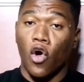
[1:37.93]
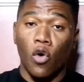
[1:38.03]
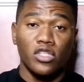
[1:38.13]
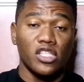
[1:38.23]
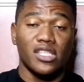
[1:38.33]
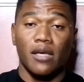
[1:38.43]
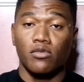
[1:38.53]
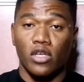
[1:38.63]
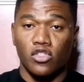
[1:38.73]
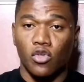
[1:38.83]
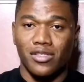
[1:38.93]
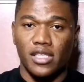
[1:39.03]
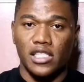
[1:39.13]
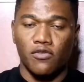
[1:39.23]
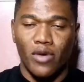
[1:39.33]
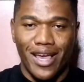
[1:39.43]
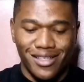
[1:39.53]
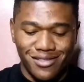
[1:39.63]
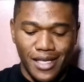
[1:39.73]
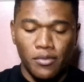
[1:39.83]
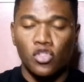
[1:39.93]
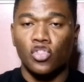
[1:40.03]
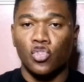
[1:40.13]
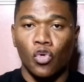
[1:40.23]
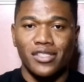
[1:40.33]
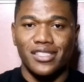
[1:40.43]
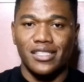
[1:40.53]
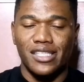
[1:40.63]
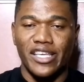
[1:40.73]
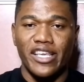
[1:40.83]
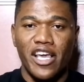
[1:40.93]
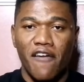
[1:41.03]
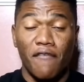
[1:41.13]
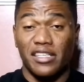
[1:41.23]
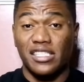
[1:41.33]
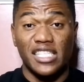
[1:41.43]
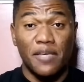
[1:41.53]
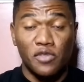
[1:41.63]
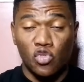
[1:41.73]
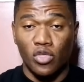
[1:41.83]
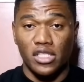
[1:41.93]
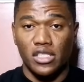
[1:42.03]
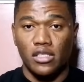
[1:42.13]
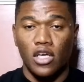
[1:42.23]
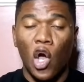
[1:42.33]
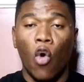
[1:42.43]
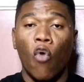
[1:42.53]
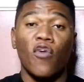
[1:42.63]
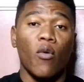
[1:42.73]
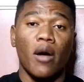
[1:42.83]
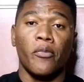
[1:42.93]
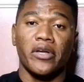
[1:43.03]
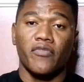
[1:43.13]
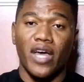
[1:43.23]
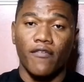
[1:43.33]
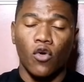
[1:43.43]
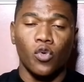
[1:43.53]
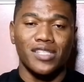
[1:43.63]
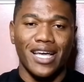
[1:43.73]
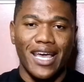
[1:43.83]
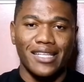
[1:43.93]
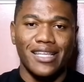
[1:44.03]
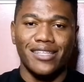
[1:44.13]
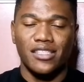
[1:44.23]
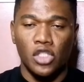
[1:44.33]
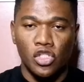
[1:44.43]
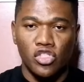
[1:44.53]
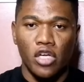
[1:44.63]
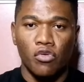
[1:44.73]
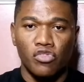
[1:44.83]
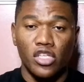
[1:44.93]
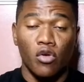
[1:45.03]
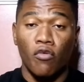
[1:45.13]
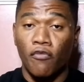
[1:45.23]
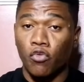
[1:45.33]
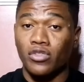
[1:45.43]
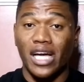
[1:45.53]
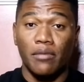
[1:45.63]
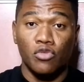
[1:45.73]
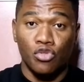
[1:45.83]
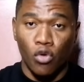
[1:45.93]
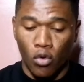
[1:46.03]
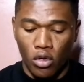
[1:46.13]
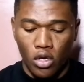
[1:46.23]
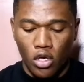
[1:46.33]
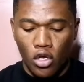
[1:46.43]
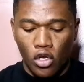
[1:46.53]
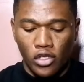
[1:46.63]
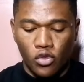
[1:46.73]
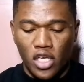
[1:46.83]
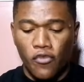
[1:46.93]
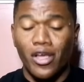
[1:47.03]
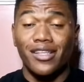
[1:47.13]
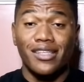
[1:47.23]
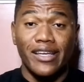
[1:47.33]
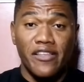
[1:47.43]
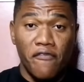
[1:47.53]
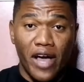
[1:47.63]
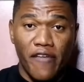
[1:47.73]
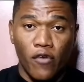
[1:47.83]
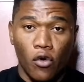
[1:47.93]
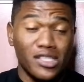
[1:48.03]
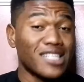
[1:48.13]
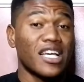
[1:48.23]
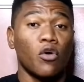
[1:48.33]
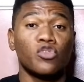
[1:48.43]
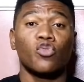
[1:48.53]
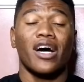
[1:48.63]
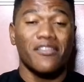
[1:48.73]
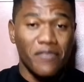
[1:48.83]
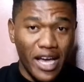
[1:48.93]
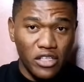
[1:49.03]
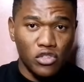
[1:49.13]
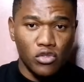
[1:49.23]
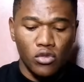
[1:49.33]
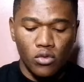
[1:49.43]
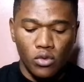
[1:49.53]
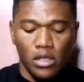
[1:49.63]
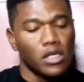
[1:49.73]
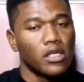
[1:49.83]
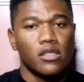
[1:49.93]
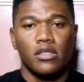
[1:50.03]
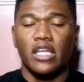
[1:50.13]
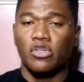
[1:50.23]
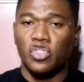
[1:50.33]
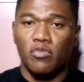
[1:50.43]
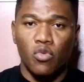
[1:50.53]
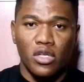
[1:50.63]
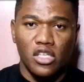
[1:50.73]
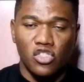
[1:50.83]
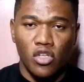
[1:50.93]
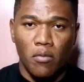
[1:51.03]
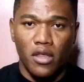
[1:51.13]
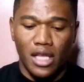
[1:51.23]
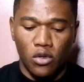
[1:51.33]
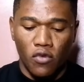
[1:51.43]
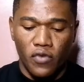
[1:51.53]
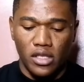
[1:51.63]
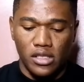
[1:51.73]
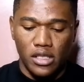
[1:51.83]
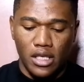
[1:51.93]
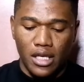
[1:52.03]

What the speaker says: All these games were successful except Stoke City versus Ipswich, over 1.5 goals that ended in a 0-0 full-time draw. So if you edited the 5 odds, as I also advised you, then you should be winning something out of it.